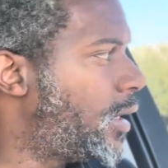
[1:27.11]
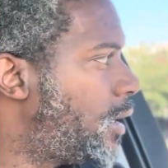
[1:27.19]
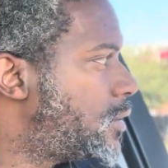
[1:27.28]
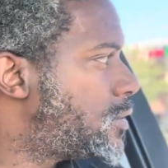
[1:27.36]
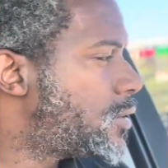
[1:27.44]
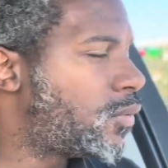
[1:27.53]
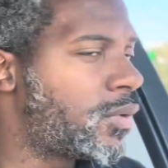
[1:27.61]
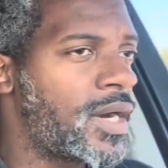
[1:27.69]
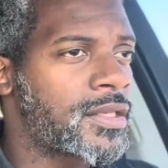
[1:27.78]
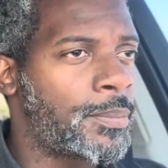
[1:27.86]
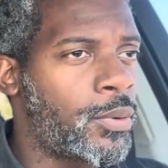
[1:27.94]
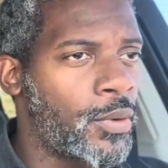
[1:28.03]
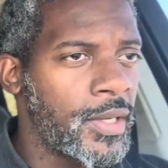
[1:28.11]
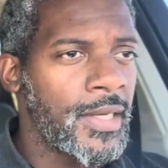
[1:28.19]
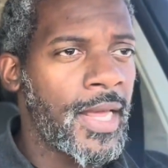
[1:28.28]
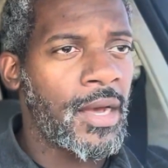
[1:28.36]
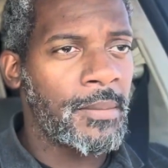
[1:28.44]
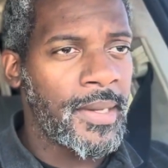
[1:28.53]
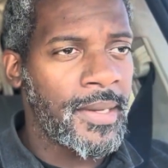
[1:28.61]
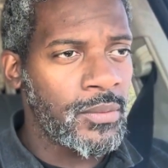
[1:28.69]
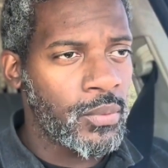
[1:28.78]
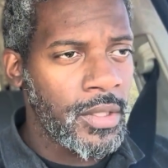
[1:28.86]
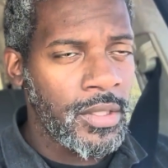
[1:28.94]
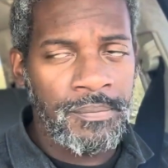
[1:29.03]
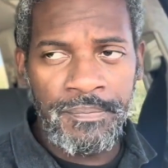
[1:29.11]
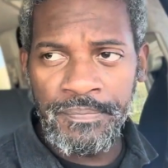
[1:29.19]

And so we're at the point now, man, where